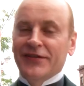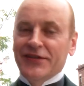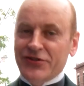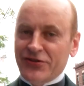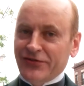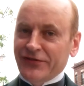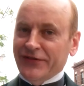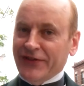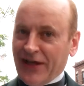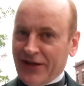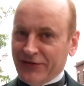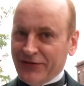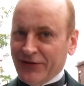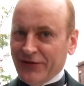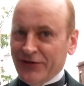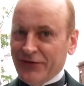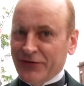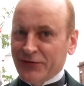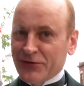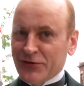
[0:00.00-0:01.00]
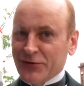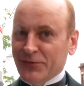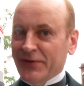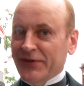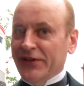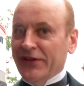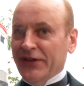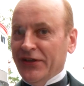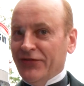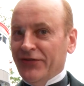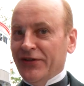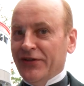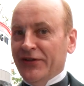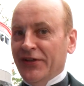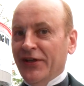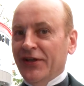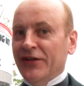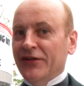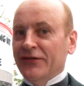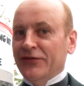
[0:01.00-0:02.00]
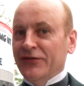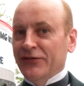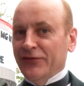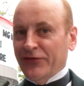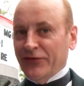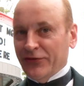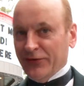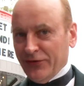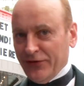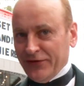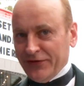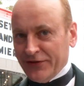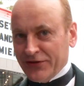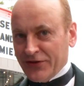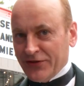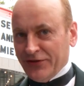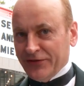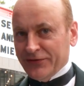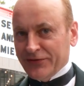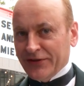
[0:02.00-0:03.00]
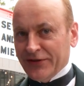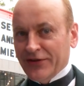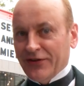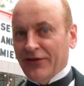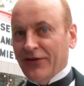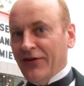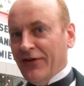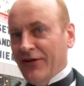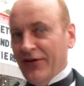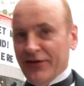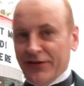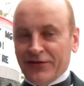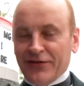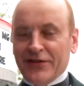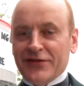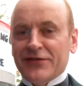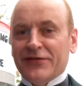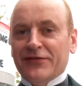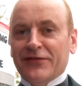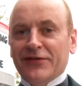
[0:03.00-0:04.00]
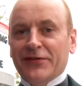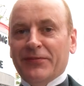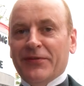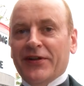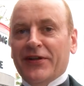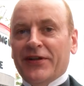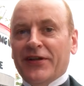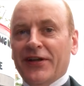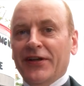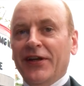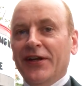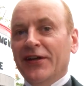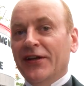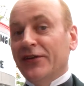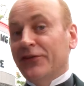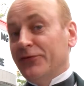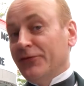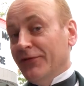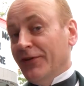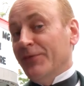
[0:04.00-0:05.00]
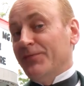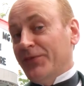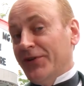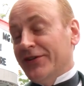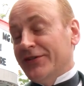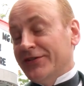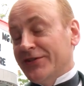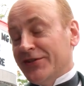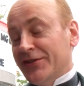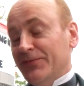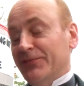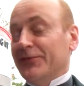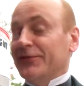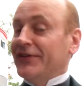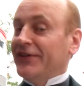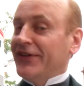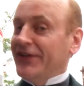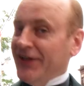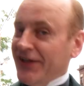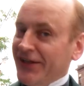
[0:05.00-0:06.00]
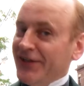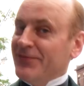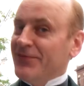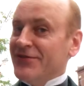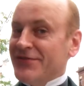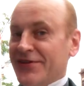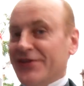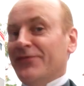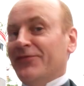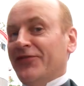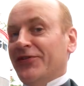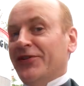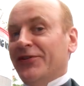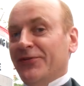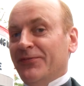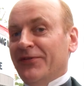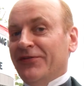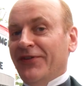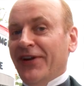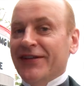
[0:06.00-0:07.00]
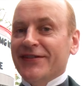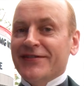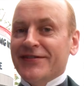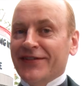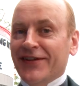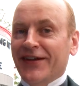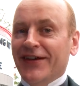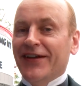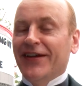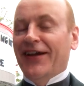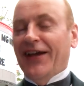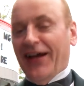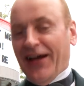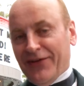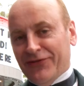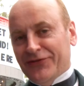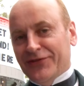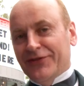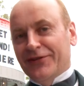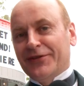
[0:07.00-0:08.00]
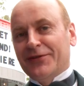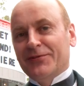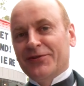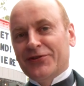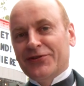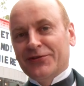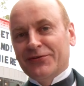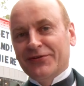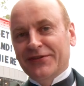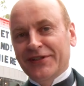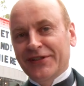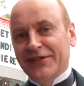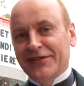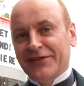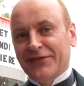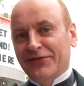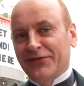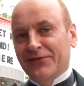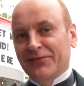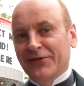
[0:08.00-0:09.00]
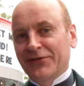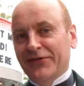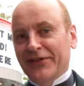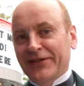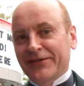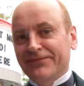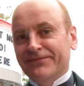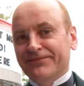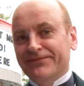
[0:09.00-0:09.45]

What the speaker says: digital downloads, which will be delivered to school children all across North America through our partnership with the Canadian Museum for Human Rights after the commercial release of the movie.